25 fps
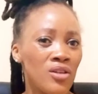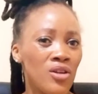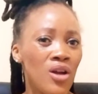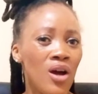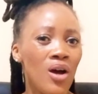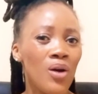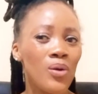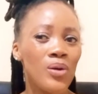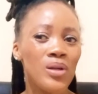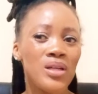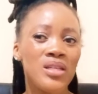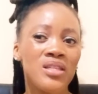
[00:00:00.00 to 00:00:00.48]

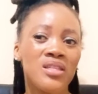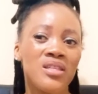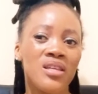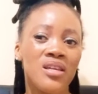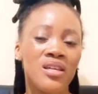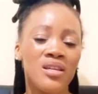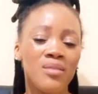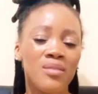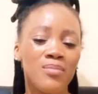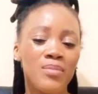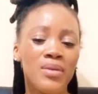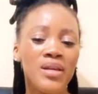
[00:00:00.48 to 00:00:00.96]
no,
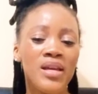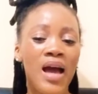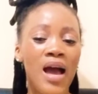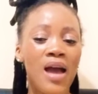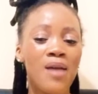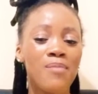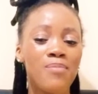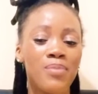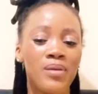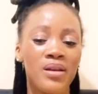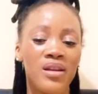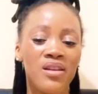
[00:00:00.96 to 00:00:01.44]
listen, me,
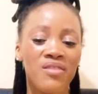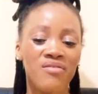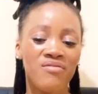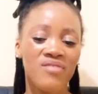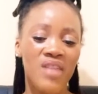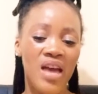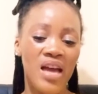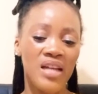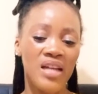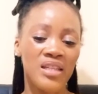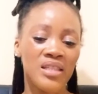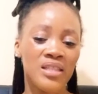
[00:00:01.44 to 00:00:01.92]
I
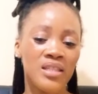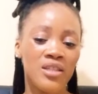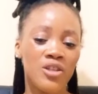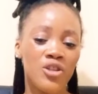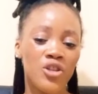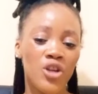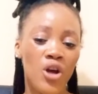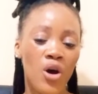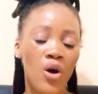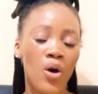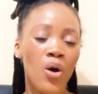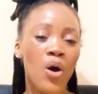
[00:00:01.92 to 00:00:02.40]
believe that,
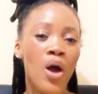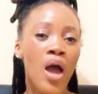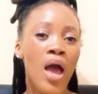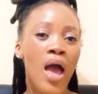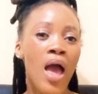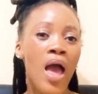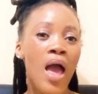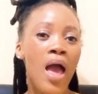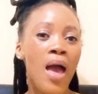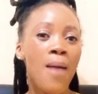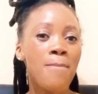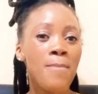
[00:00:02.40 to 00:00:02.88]

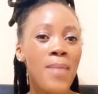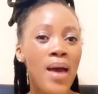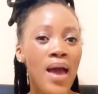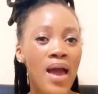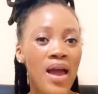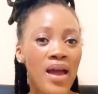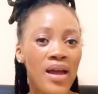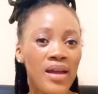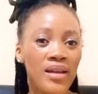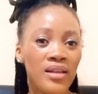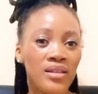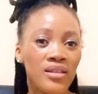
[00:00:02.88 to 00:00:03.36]
a
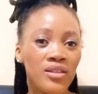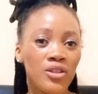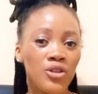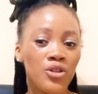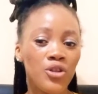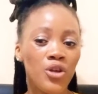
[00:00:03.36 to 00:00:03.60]
man,